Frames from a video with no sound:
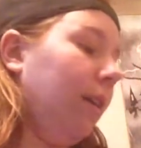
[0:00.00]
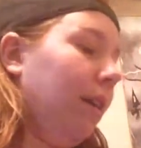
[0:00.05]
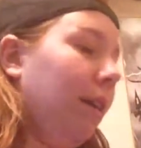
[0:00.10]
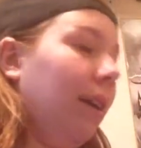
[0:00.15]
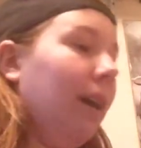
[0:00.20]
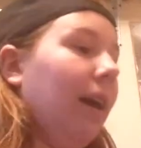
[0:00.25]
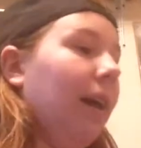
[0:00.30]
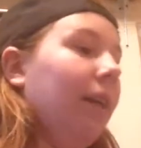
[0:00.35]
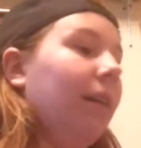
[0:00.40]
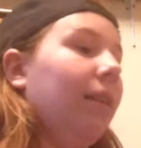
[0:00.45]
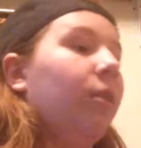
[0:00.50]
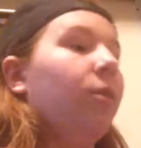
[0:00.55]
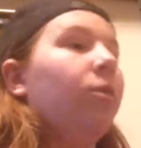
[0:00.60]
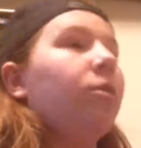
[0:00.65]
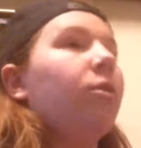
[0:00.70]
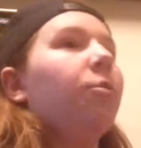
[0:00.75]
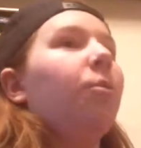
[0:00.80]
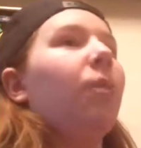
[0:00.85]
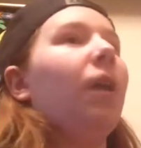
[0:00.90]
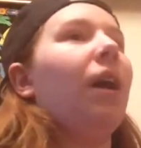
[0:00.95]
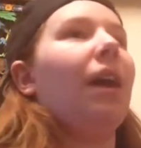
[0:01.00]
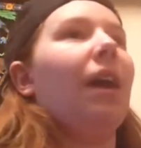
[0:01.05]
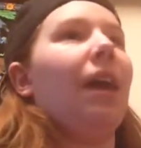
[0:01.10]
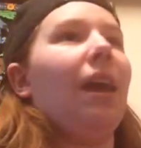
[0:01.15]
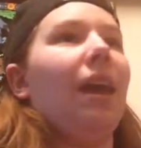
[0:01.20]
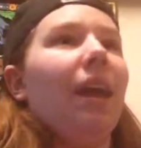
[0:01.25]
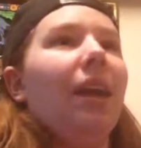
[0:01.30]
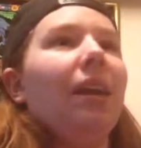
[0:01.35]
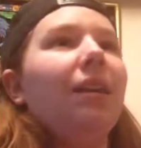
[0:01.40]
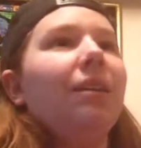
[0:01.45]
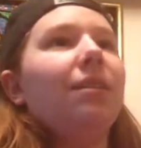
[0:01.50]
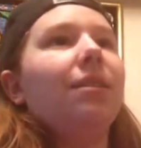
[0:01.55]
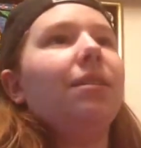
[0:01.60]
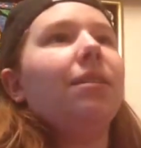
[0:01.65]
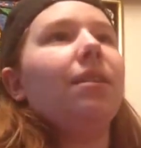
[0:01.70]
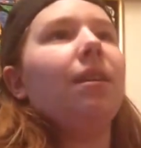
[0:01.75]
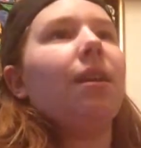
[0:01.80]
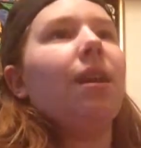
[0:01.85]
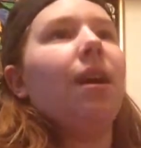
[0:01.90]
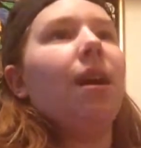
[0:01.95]
yeah, those are my
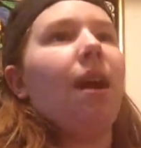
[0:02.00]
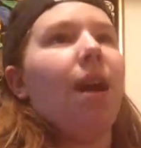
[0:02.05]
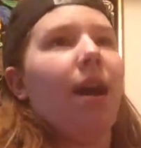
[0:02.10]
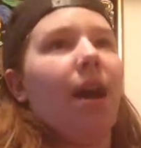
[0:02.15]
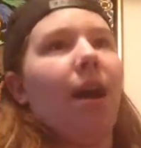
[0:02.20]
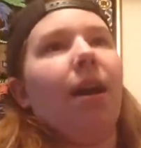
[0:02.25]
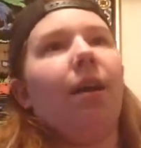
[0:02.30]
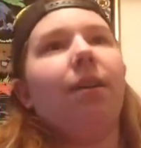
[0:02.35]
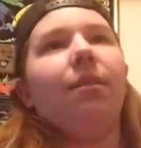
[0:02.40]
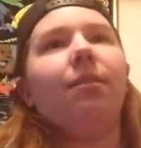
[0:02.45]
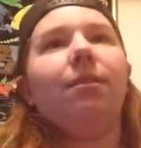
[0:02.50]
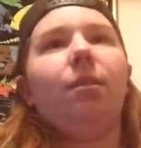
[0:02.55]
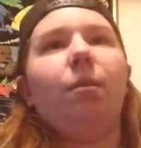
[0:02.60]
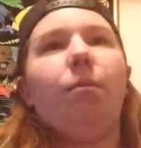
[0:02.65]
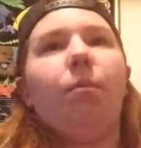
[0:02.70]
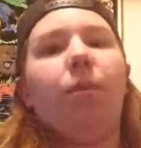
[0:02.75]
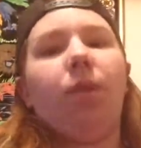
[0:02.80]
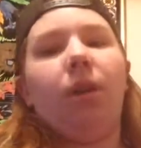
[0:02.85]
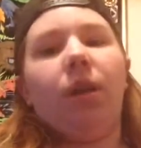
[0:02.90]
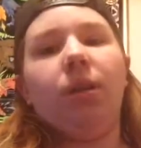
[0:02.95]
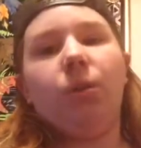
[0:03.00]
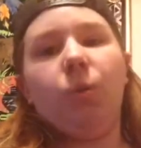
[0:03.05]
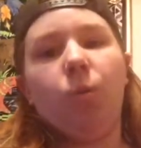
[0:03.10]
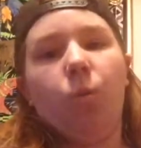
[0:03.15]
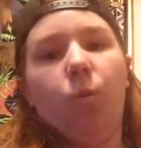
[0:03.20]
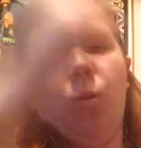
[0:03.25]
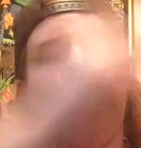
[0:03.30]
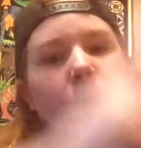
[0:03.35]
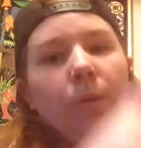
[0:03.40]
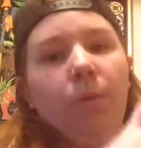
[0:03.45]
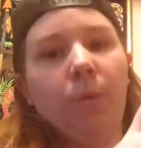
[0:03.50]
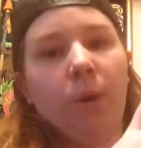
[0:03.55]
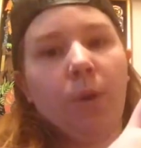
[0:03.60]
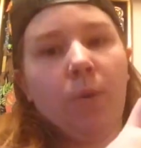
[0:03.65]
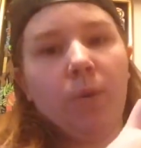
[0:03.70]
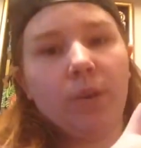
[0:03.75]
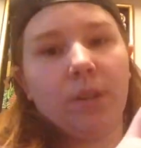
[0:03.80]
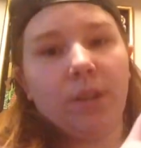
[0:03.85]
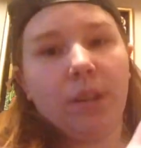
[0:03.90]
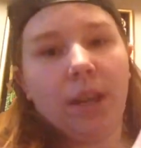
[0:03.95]
8 hacks plus 1
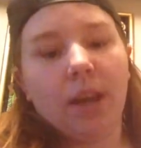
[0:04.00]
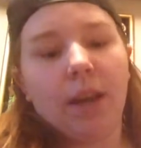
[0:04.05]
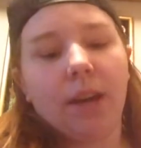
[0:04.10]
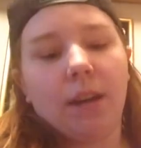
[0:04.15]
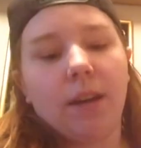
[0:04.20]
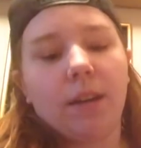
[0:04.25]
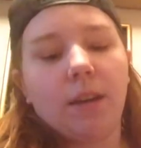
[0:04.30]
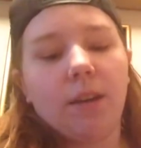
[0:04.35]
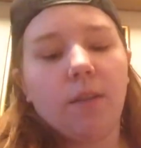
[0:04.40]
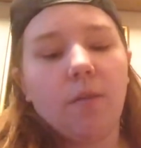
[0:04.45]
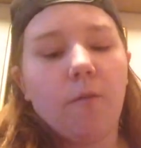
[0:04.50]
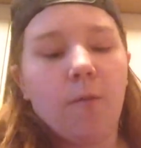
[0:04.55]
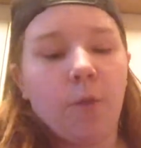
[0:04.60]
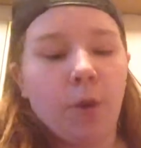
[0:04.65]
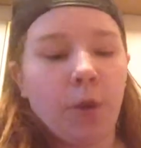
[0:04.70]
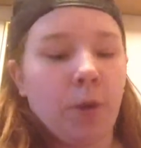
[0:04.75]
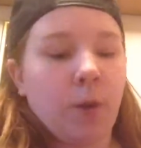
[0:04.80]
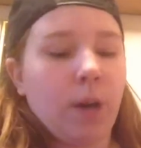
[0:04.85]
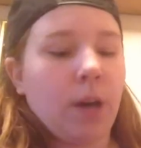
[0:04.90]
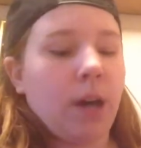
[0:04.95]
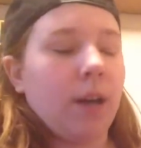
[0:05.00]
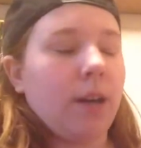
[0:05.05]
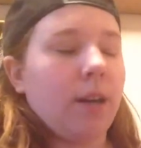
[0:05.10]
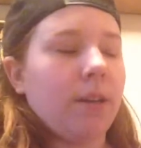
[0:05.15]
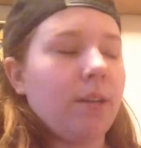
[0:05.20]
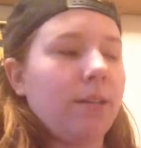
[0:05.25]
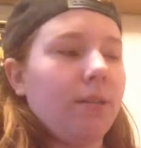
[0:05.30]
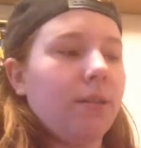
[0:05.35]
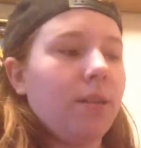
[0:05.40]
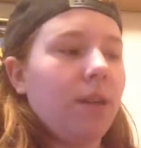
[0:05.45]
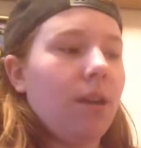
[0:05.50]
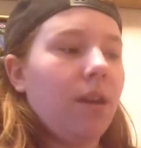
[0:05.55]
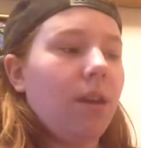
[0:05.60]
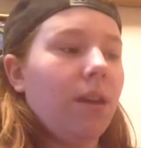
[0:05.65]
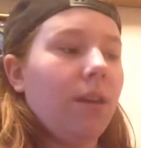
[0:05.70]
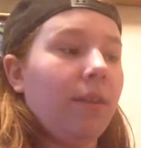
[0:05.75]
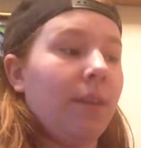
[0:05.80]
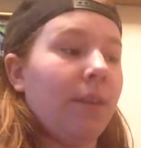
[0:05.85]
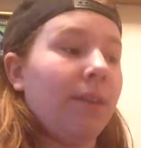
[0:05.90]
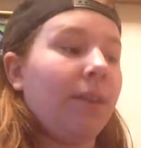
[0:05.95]
bonus hack for you guys.
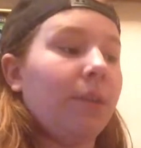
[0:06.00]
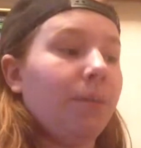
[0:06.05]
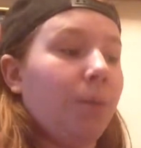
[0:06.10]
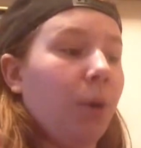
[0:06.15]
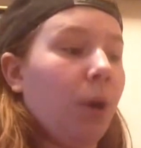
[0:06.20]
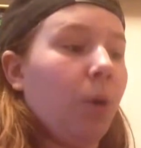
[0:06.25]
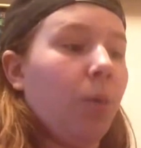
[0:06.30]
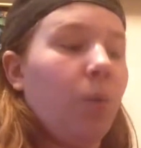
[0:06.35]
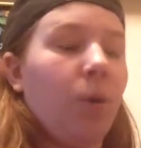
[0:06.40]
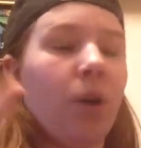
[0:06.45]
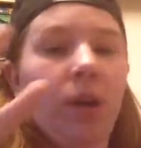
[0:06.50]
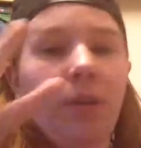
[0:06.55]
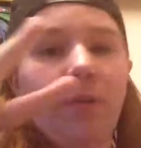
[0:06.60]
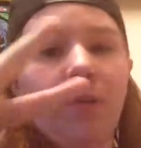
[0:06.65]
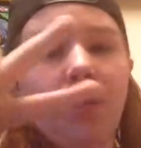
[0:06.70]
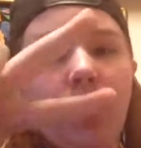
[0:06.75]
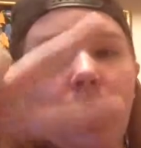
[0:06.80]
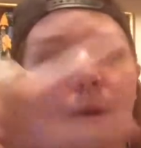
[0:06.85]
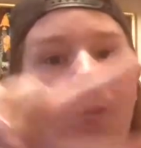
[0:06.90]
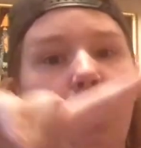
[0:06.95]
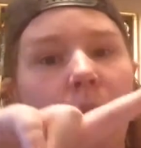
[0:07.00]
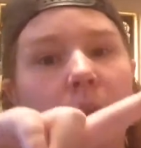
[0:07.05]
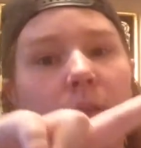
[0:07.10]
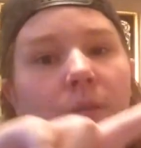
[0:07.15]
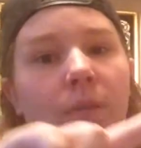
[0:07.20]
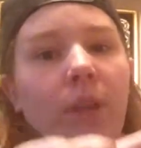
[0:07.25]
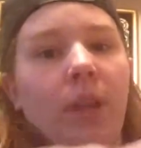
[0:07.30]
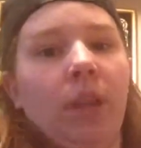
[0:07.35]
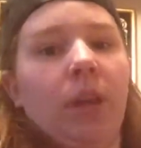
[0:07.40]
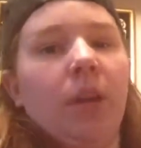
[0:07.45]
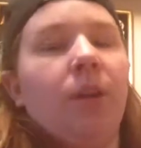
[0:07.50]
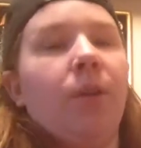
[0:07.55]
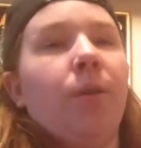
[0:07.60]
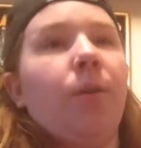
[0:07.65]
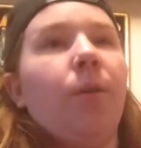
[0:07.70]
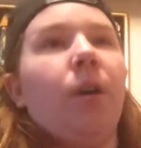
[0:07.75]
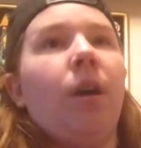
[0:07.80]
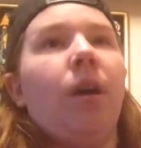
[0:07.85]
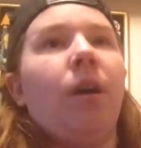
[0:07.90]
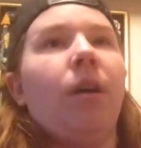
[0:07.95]
This is part 1 of 2-part
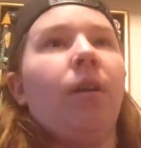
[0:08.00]
video.